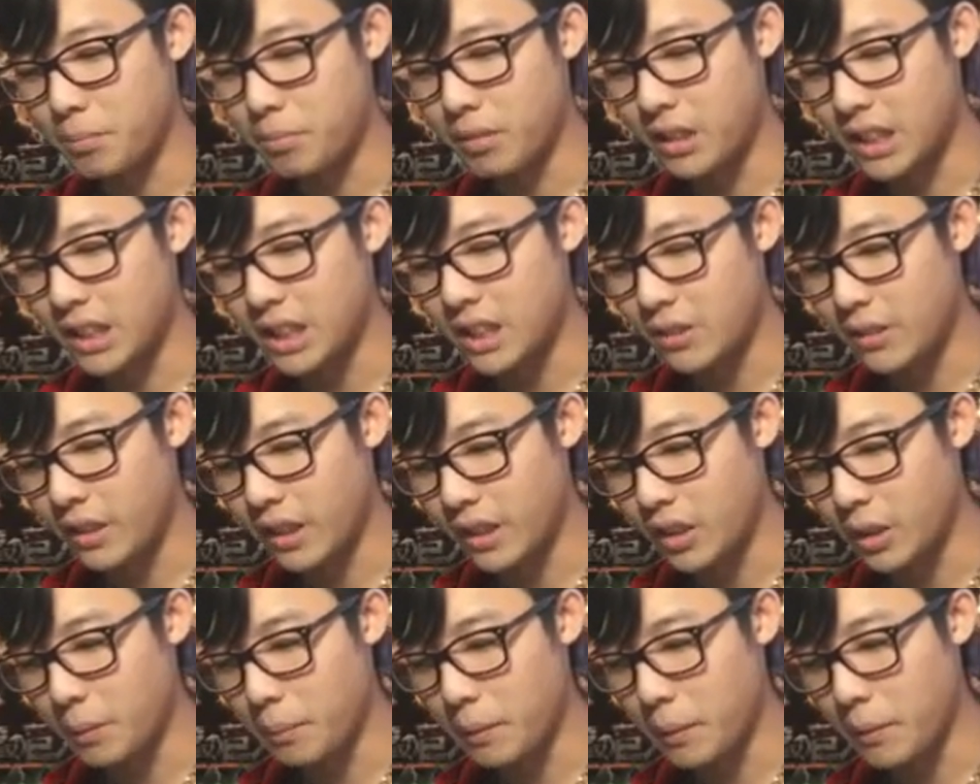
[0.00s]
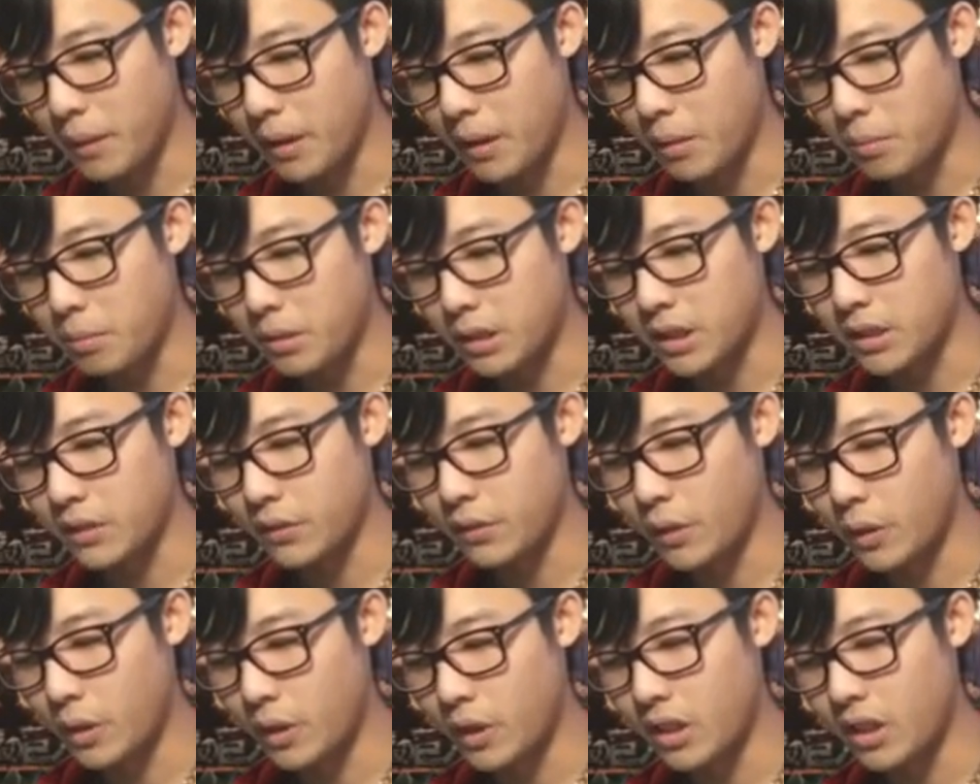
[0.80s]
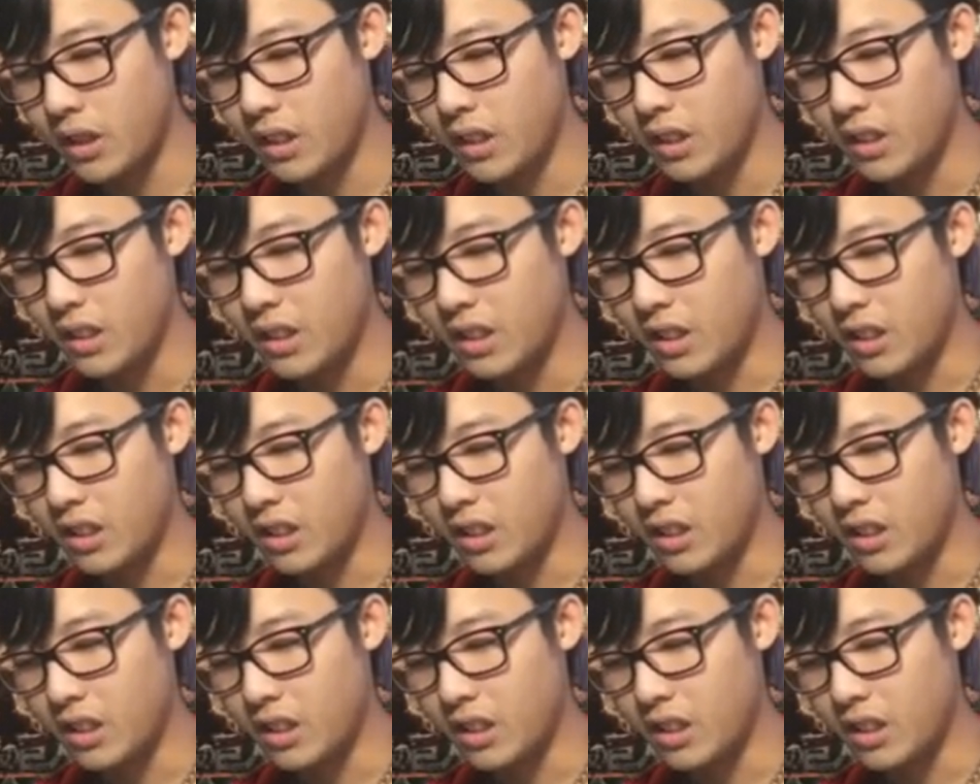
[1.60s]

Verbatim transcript: plus 300 beat power, plus 4